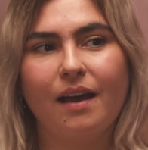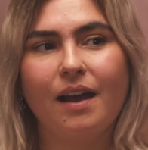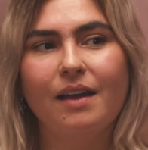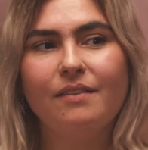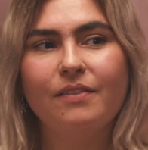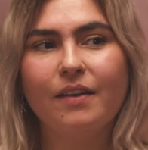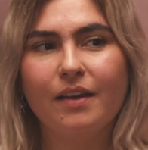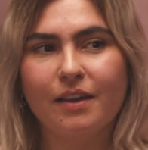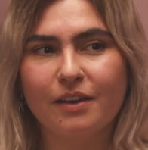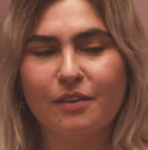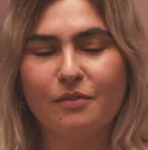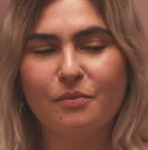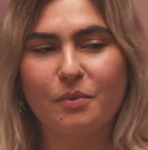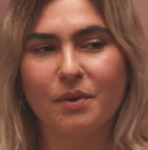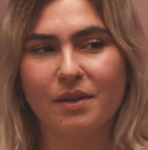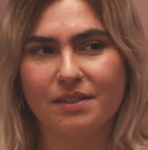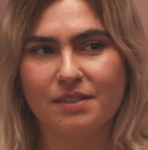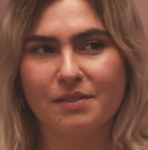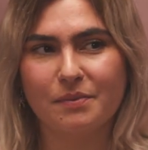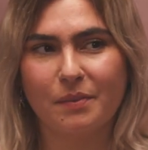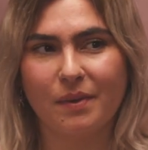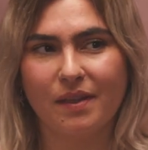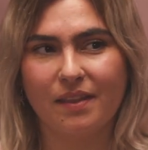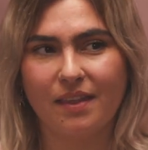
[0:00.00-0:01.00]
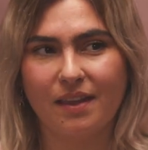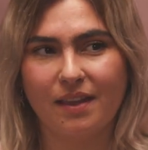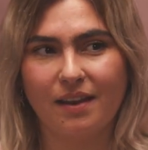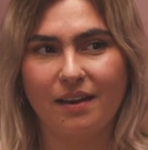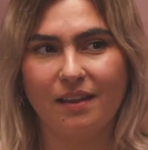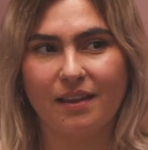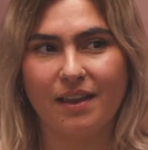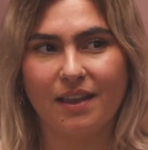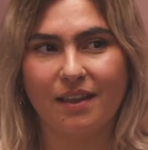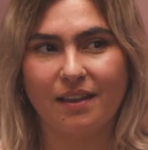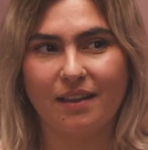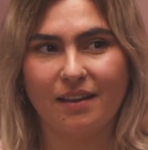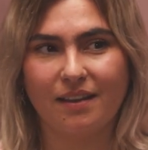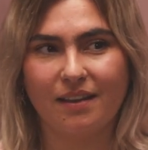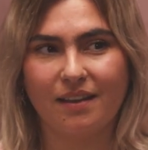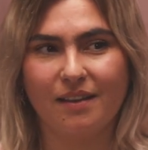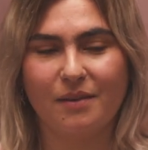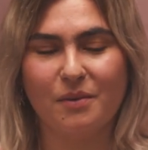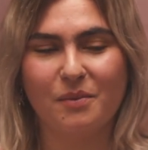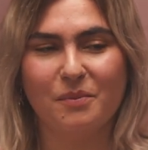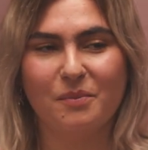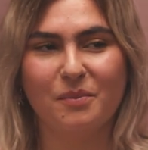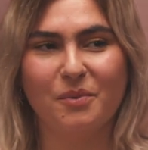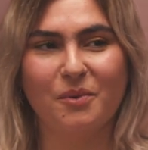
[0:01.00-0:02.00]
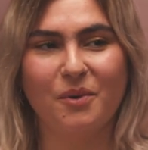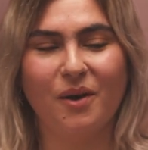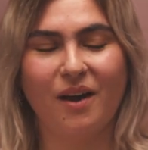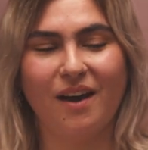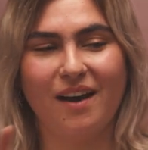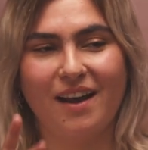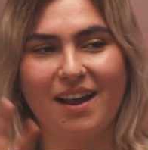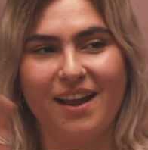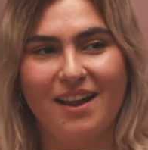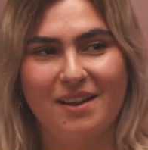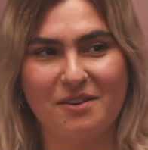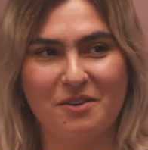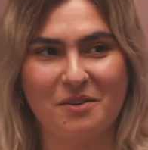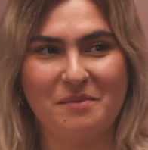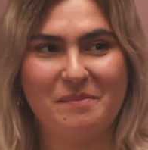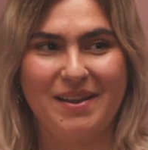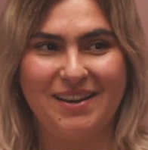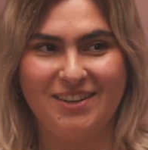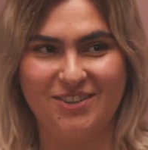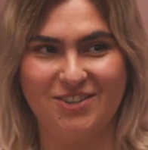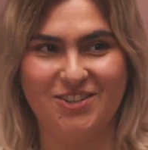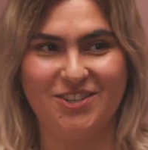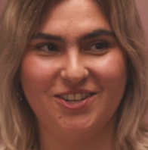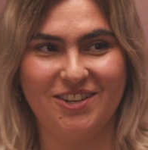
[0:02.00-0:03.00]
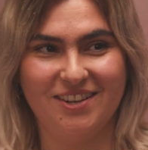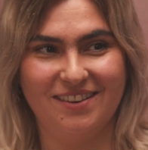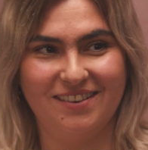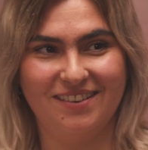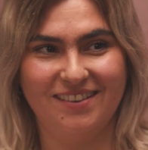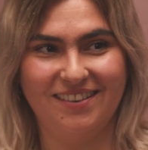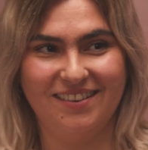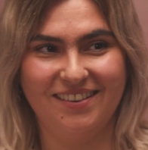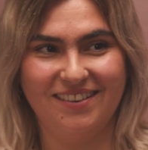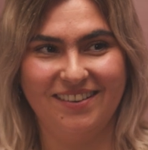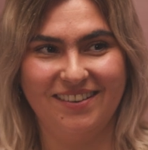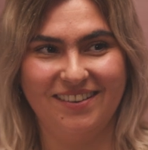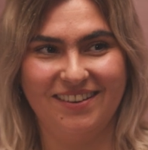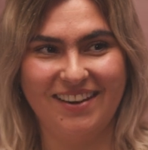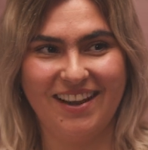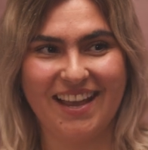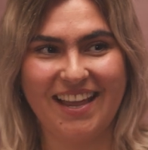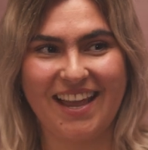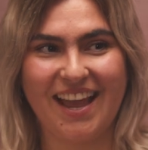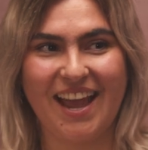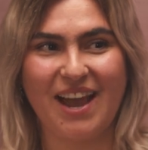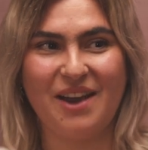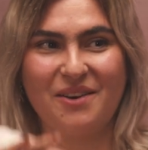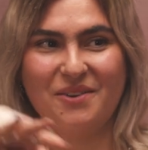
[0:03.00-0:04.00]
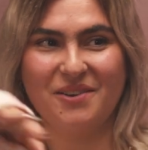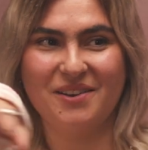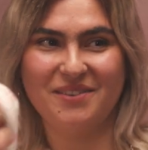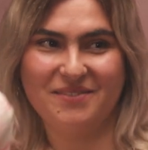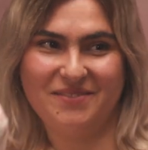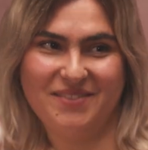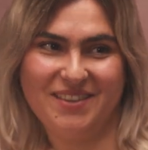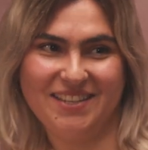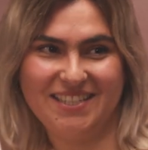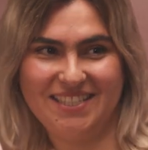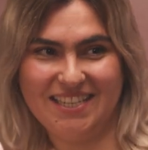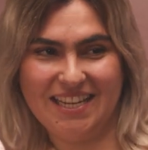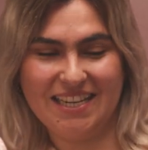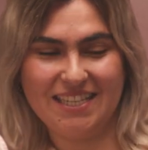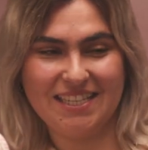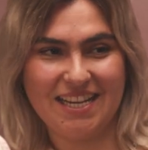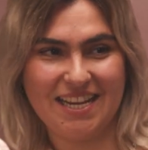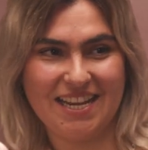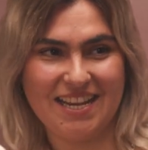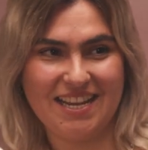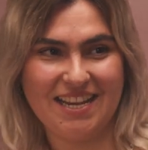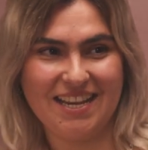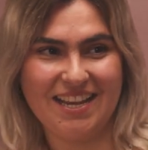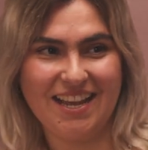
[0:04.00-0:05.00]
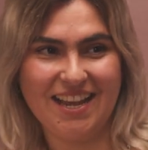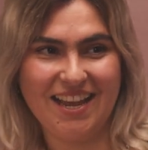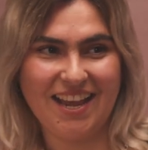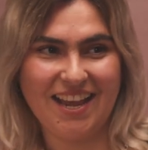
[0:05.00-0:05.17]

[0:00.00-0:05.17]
I've heard of ones where they like will hire a mansion like out of the city